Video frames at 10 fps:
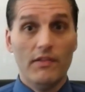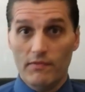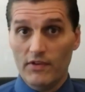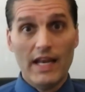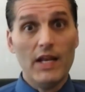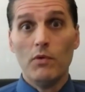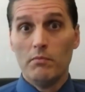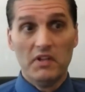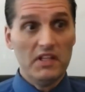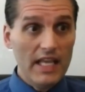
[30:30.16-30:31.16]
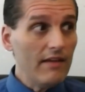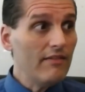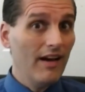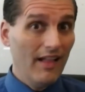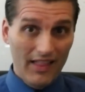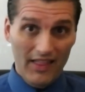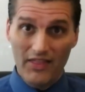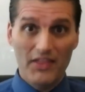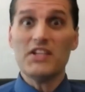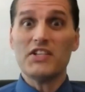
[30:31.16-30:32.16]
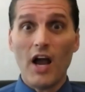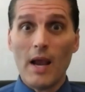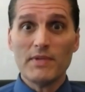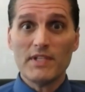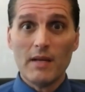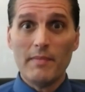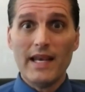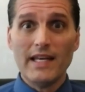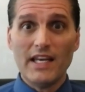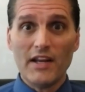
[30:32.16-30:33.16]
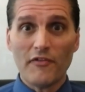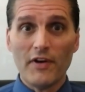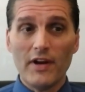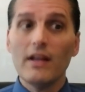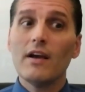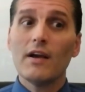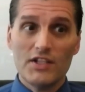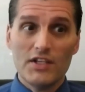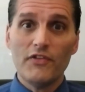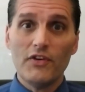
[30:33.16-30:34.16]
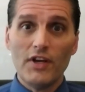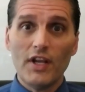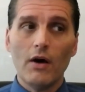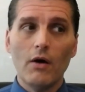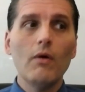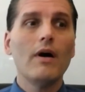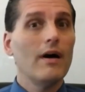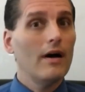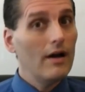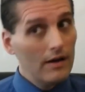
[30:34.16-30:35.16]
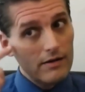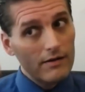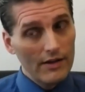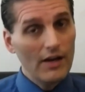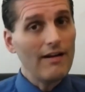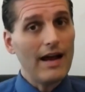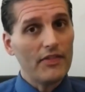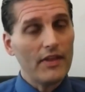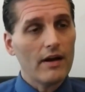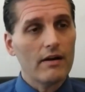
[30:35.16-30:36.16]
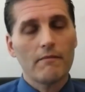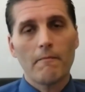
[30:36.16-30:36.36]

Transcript: does anyone believe this time's going to be any different? Because if you do, you're out there.